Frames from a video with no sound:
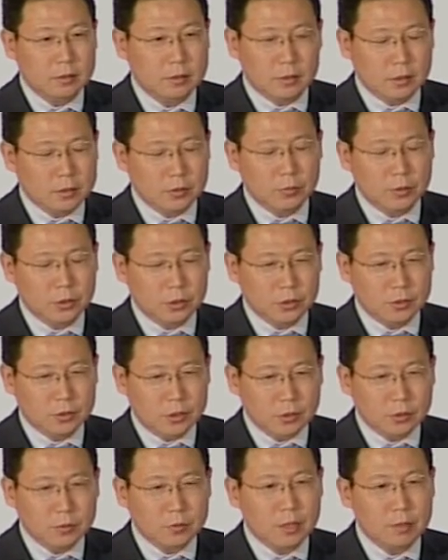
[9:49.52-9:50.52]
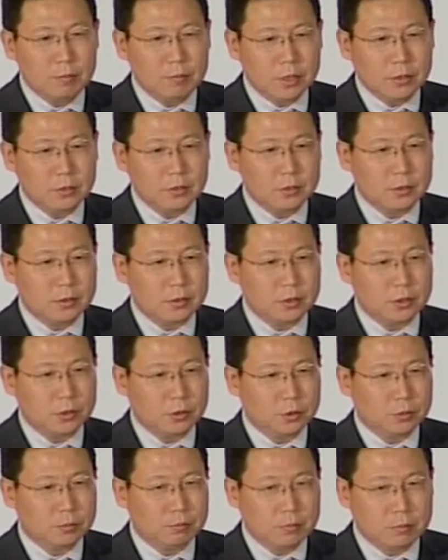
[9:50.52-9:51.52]
which not only means the
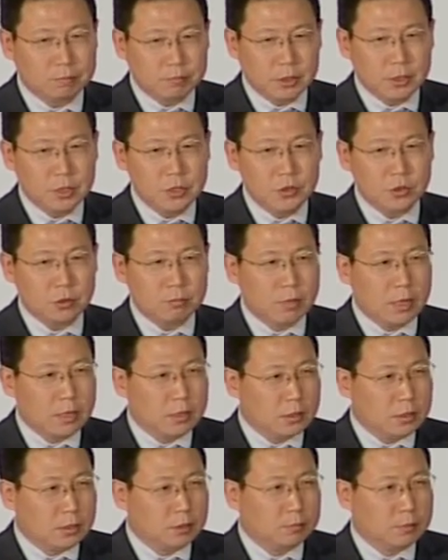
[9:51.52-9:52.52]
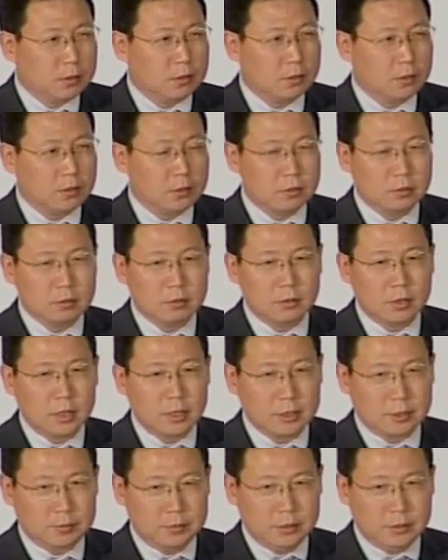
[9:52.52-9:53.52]
huge potential market, but also the
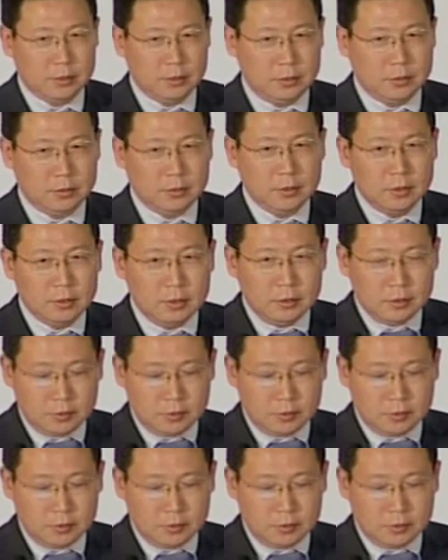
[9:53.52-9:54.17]
expertise.